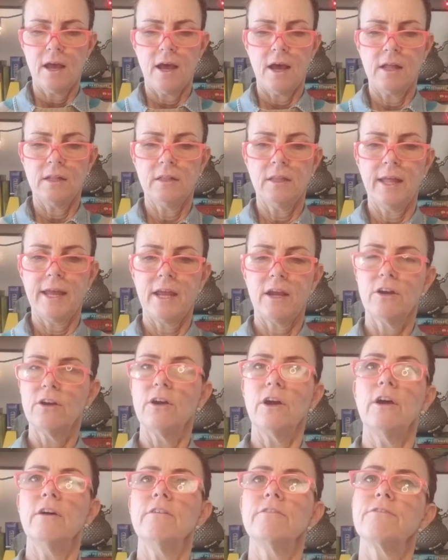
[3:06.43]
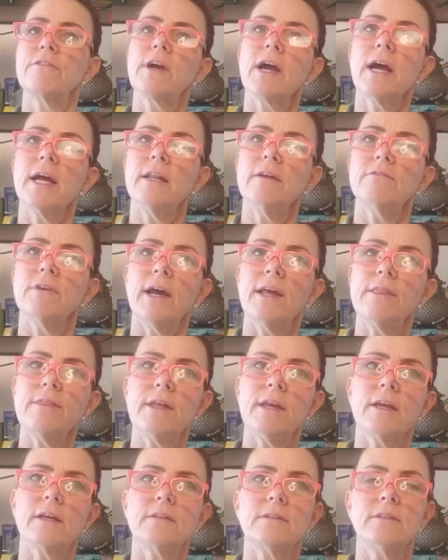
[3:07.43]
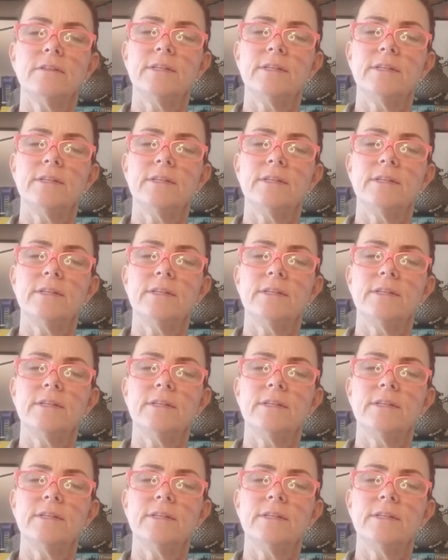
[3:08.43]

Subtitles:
a layer of kind of, I think,